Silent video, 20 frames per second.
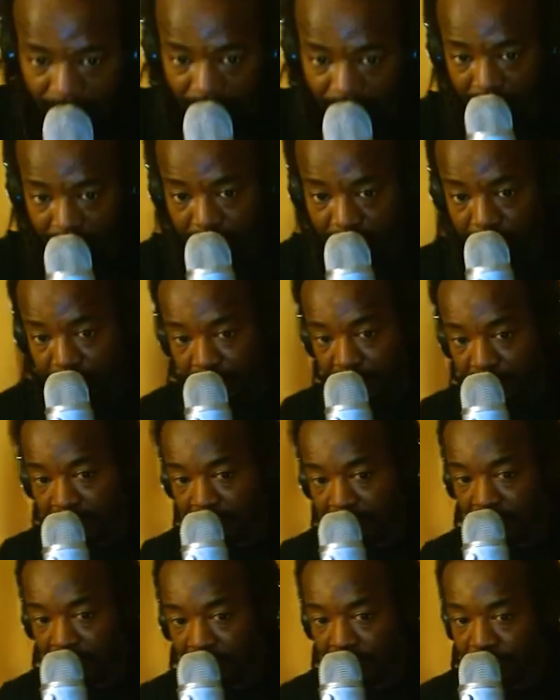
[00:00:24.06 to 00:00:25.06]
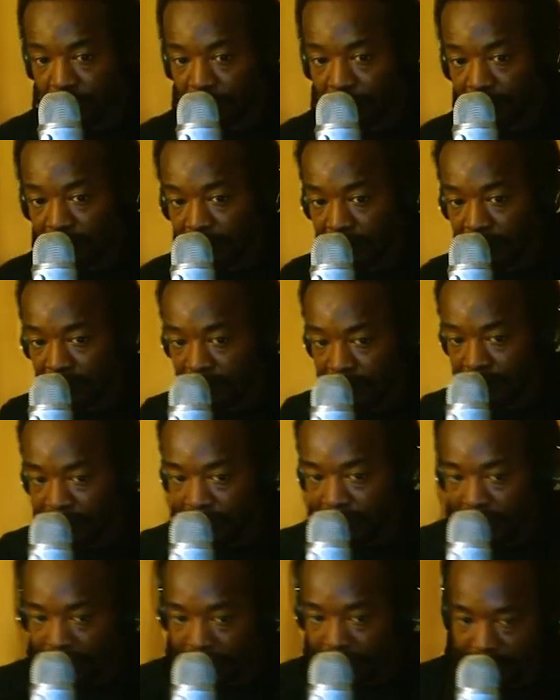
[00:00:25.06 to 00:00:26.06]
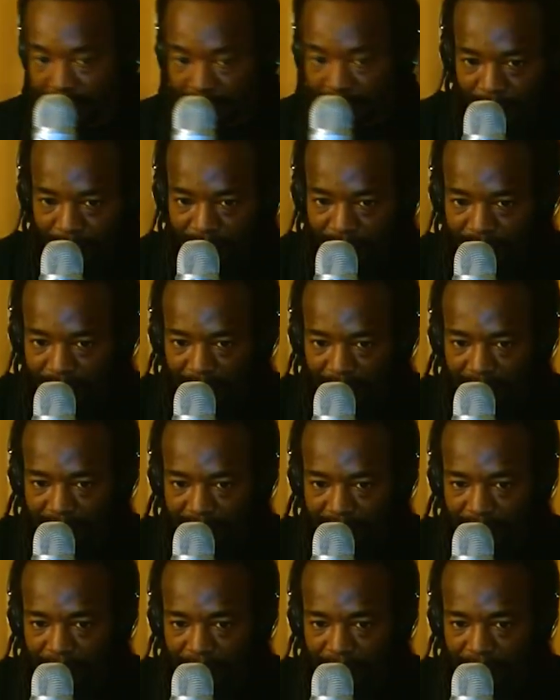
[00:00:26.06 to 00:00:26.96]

cannabis conspiracy theories, which I like to